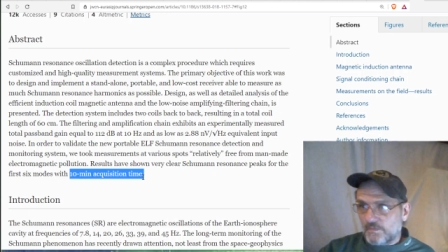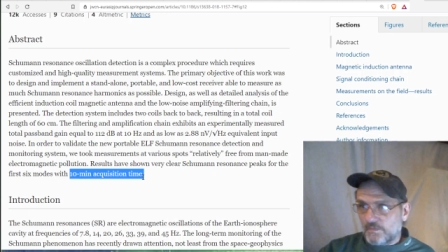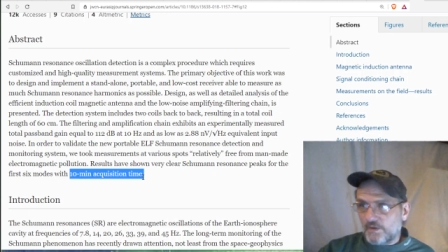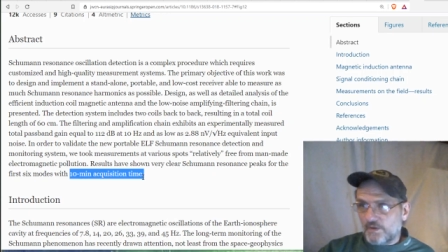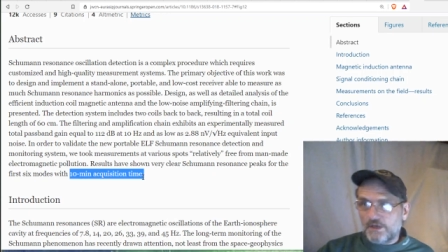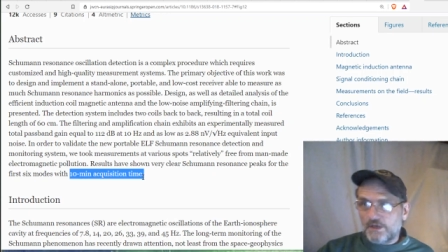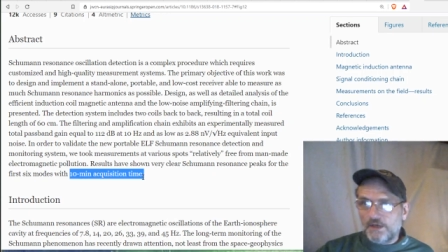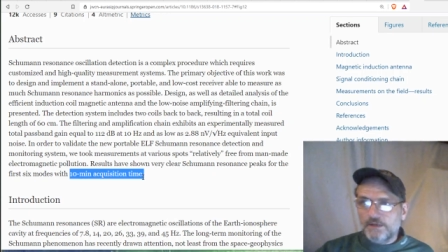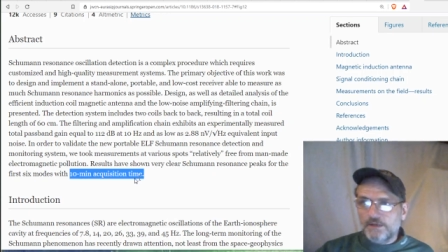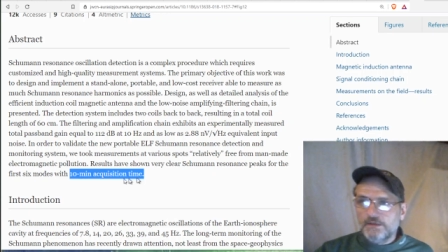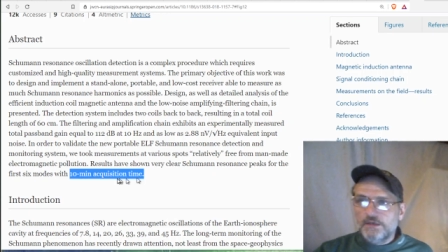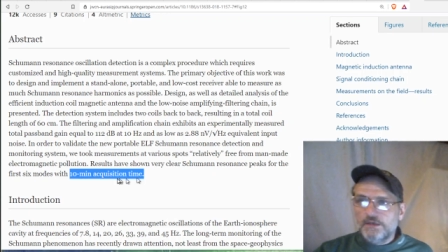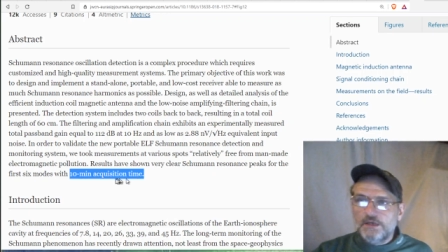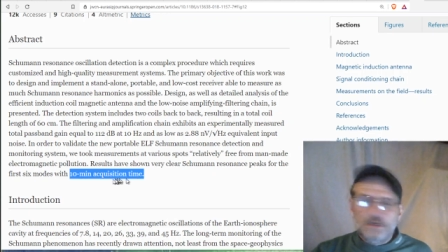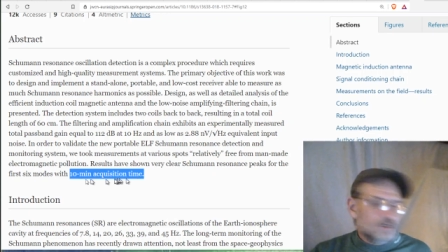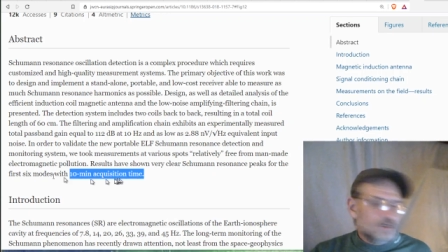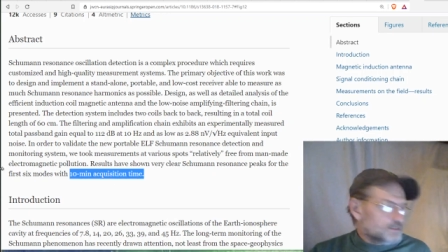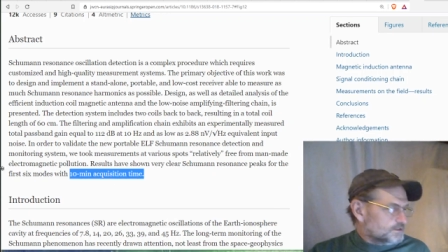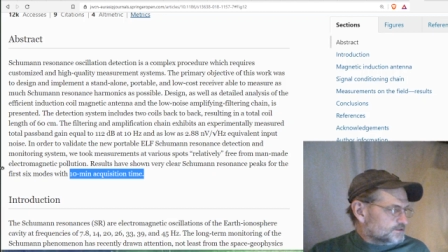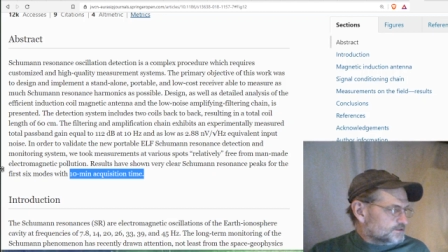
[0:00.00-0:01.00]
Okay,
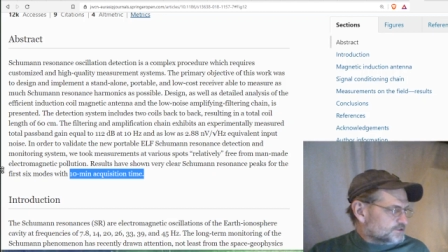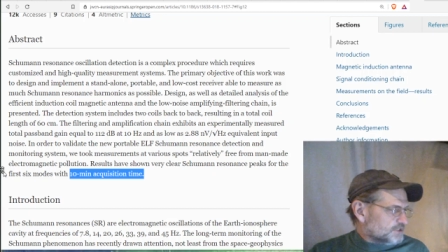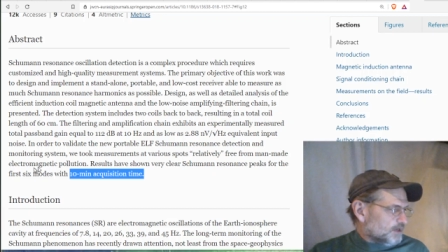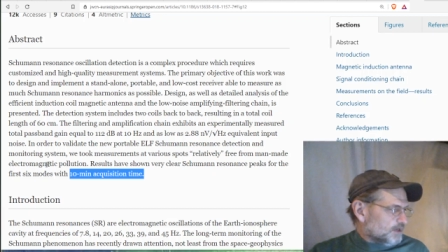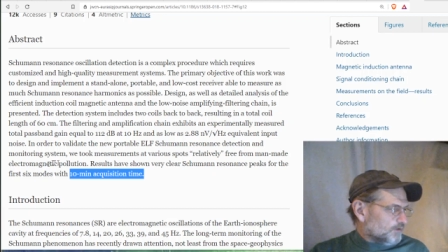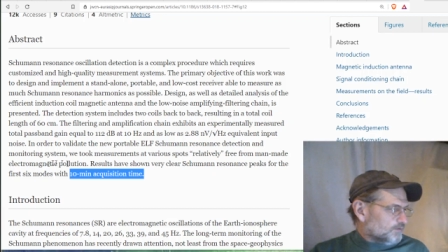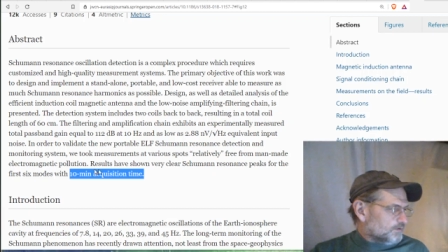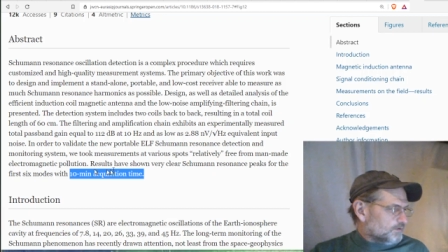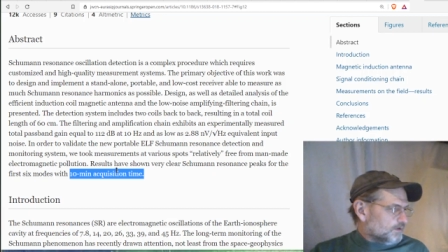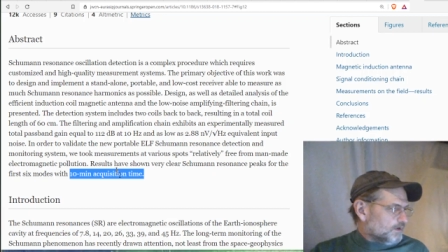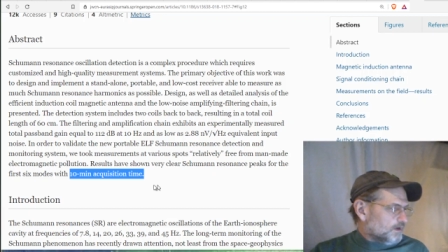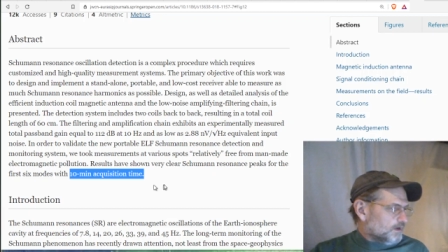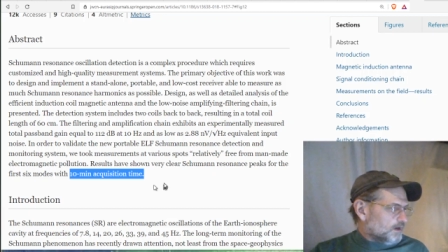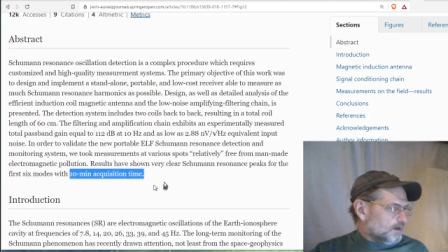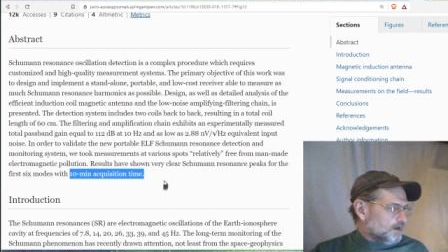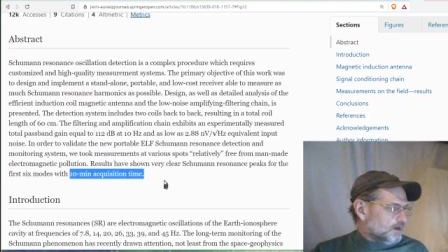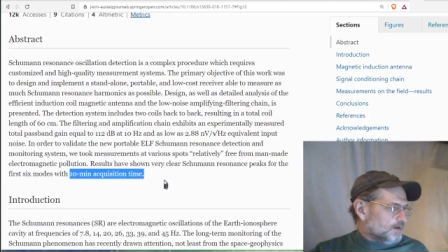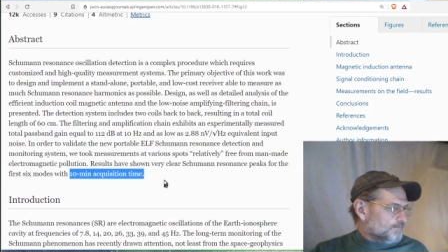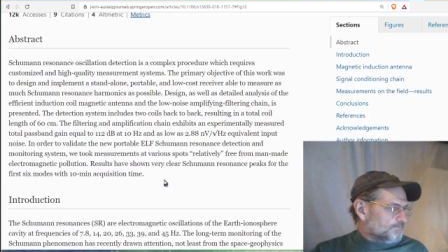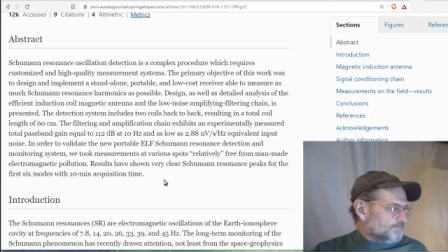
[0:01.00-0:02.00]
so.
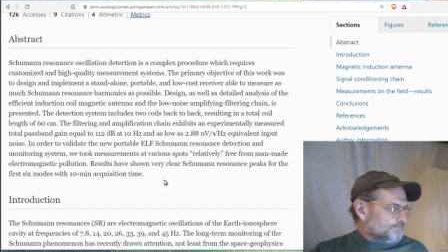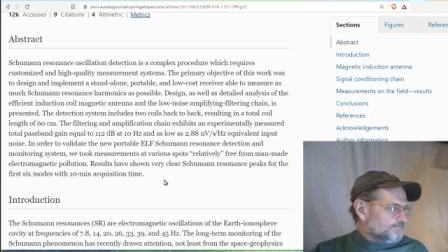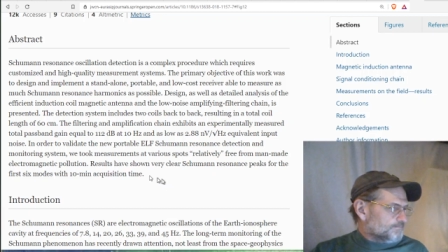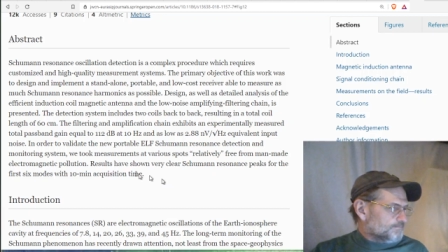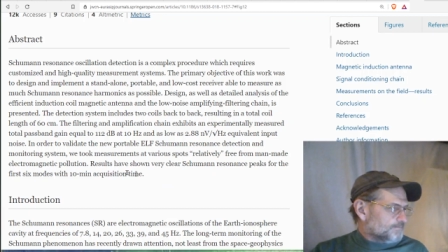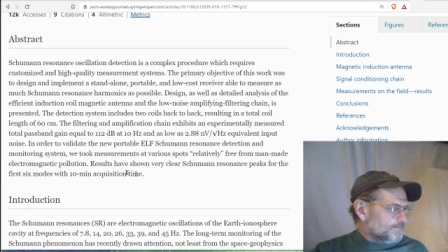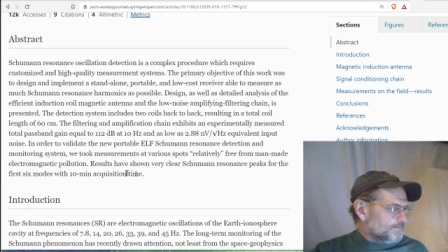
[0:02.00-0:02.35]
Um,